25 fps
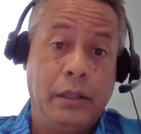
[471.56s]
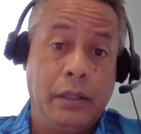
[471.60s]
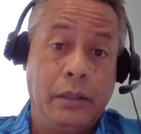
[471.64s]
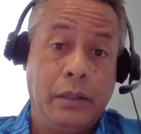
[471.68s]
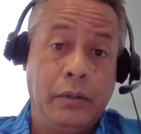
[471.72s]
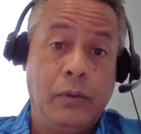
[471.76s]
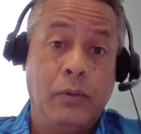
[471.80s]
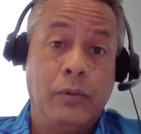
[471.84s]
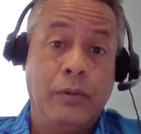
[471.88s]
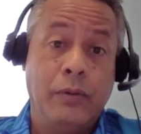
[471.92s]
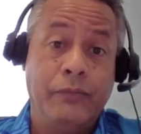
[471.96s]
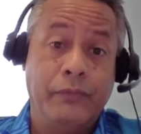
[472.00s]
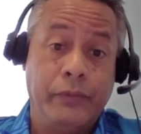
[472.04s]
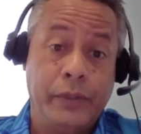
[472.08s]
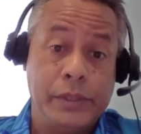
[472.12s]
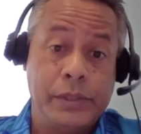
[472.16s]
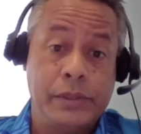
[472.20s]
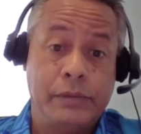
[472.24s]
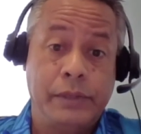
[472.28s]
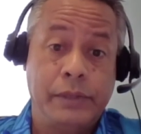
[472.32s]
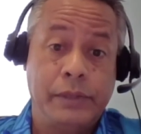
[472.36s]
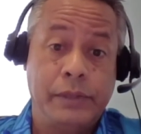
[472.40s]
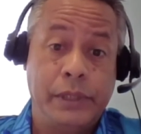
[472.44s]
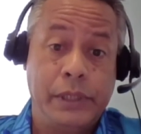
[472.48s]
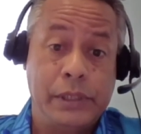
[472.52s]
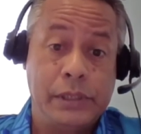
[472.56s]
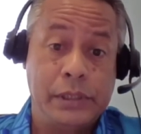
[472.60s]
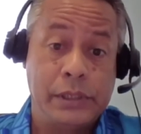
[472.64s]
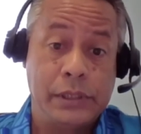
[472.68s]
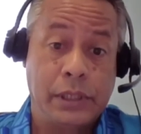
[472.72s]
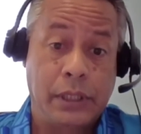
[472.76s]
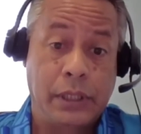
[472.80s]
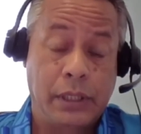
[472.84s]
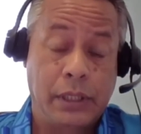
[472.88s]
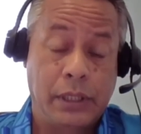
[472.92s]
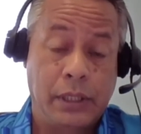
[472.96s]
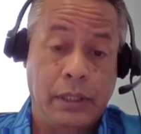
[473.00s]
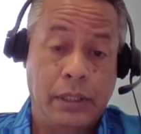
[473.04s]
NOAA Fisheries
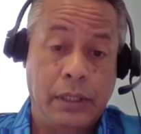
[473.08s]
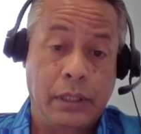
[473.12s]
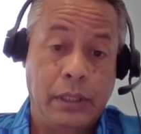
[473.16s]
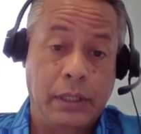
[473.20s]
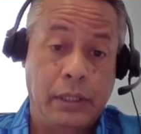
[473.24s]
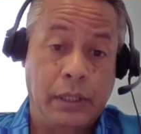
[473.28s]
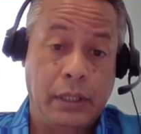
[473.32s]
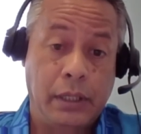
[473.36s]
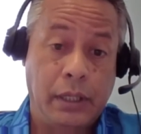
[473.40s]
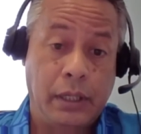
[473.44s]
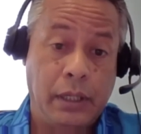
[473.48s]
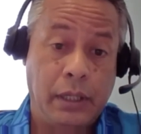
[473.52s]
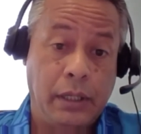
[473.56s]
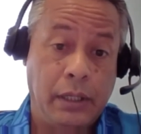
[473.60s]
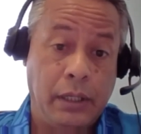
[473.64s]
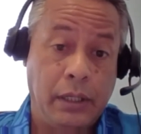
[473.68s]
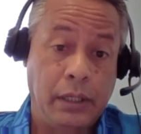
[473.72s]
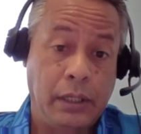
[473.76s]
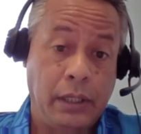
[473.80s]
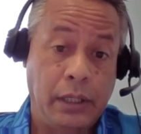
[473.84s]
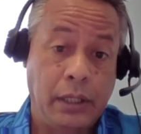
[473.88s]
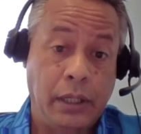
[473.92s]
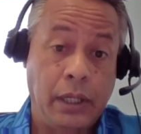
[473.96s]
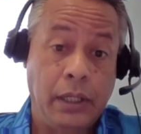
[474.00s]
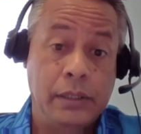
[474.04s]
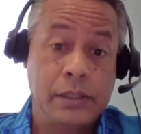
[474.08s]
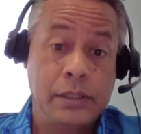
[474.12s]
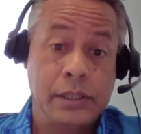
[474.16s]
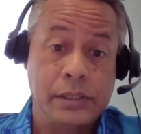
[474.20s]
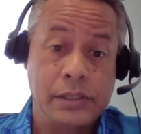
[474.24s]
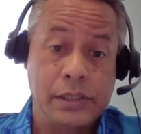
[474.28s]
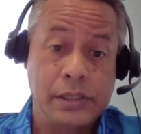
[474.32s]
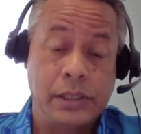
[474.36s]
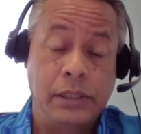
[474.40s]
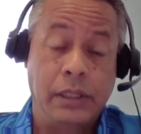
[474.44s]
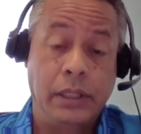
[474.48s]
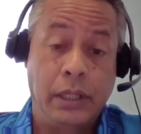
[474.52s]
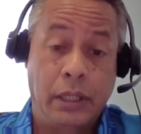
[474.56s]

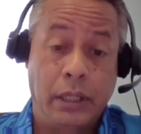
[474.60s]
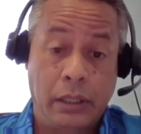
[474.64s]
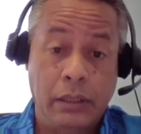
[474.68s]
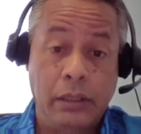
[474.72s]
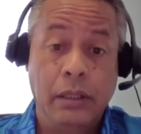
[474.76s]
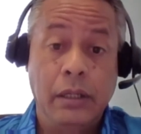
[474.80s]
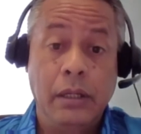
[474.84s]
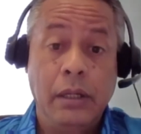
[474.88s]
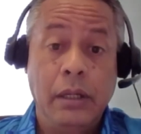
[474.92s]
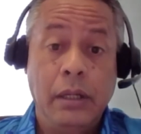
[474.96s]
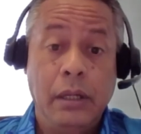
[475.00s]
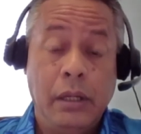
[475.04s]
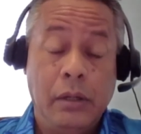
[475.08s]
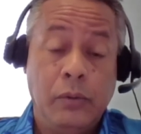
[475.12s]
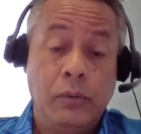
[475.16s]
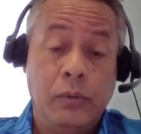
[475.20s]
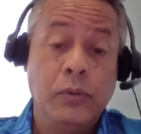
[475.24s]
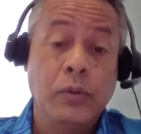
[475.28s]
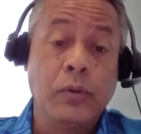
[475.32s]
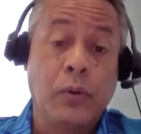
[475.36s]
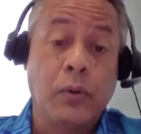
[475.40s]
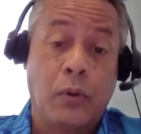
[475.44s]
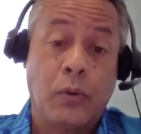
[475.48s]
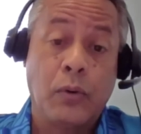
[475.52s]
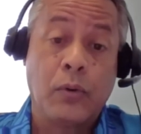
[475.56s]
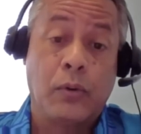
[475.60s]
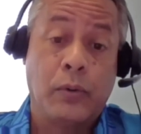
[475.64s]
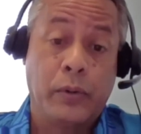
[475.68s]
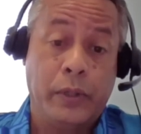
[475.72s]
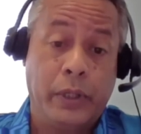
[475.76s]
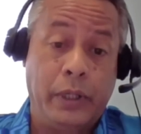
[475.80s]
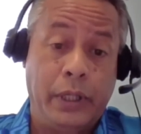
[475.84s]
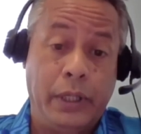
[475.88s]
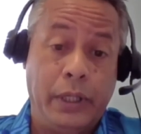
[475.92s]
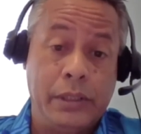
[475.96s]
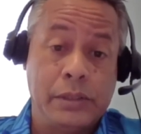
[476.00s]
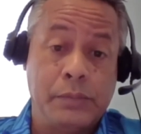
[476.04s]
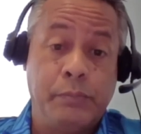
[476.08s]
Agency there who
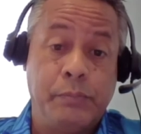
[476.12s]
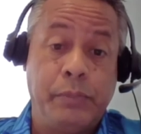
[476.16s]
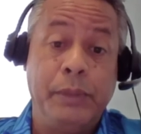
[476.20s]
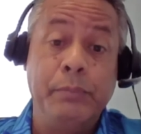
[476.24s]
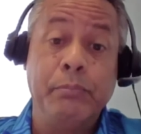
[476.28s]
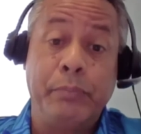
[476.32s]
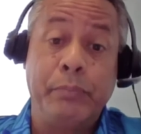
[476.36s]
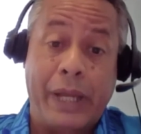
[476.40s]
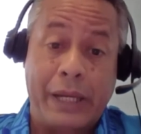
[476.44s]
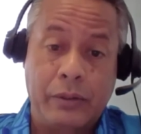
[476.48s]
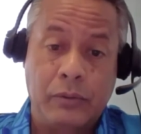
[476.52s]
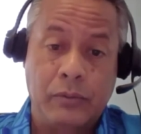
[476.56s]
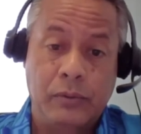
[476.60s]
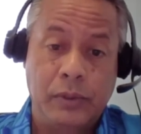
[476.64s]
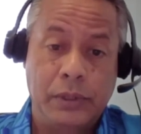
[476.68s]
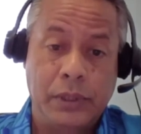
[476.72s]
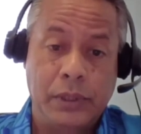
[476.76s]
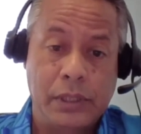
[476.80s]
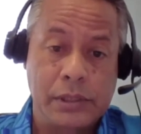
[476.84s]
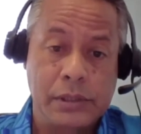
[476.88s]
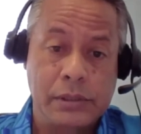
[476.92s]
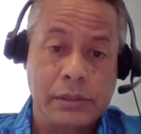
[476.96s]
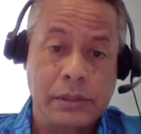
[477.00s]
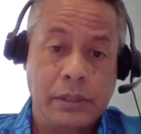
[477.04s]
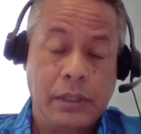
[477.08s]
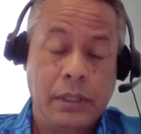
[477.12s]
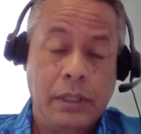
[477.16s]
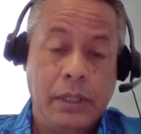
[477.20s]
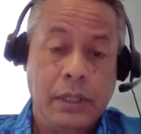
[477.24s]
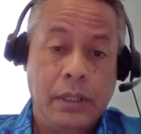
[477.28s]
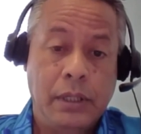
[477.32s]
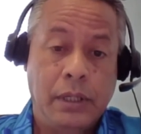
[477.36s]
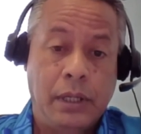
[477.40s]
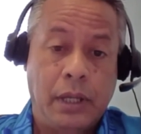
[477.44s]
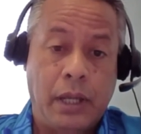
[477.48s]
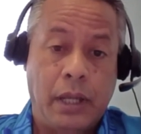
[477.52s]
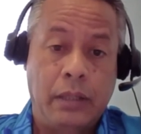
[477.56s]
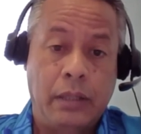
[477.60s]
co-coordinates PIMPAC with us.
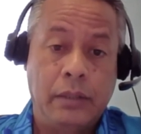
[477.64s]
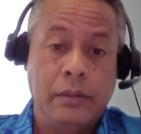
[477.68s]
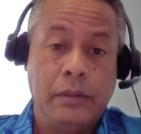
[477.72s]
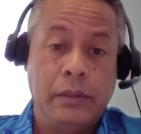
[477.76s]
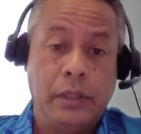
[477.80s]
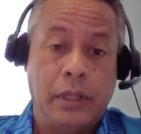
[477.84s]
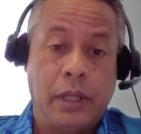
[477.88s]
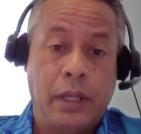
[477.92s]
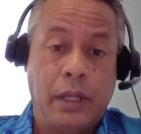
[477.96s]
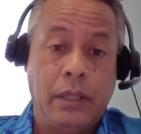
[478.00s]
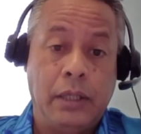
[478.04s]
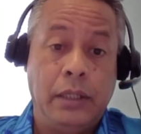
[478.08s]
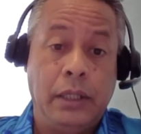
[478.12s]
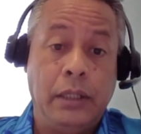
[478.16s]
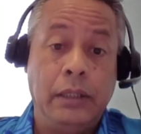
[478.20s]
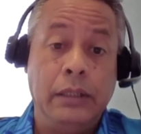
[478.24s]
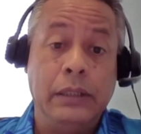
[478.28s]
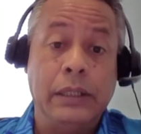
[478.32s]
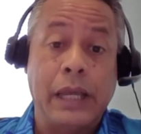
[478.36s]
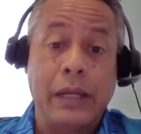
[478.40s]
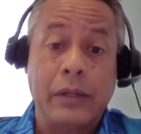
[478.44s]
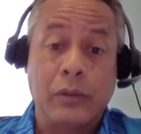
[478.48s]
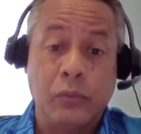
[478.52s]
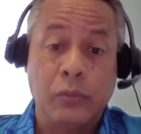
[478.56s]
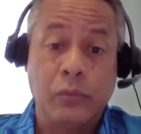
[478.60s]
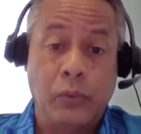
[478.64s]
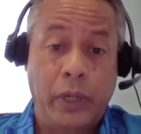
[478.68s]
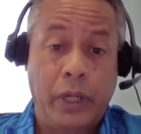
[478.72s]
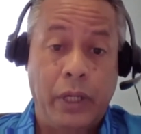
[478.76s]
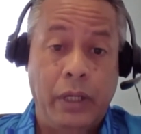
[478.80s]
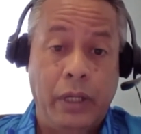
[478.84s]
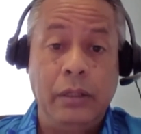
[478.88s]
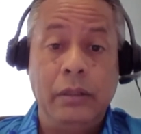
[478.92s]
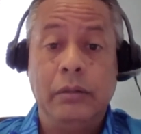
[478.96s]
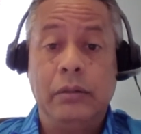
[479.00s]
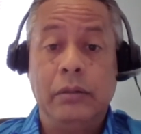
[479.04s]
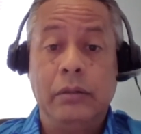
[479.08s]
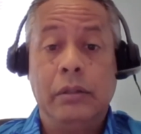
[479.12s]
And, and in that
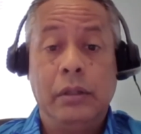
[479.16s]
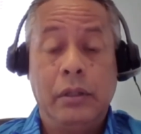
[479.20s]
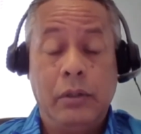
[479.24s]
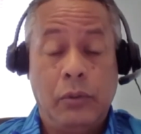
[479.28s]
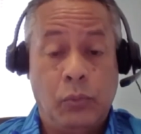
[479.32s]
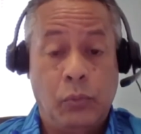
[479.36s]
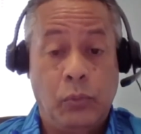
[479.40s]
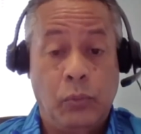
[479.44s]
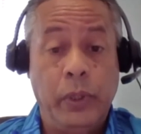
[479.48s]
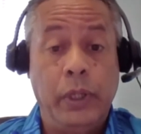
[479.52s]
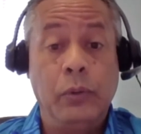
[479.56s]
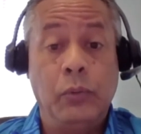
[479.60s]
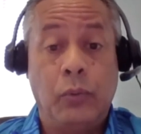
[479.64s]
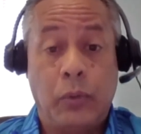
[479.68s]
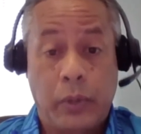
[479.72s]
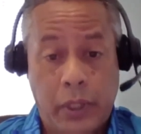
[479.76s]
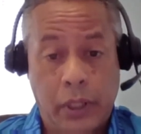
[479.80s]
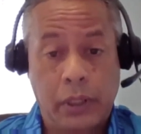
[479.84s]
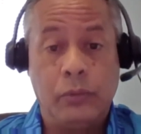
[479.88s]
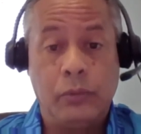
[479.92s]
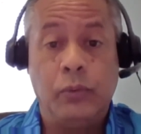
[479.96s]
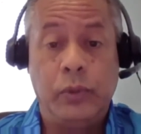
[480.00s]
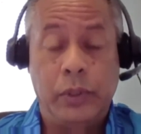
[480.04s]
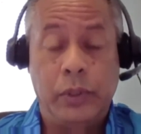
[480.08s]
way, we work with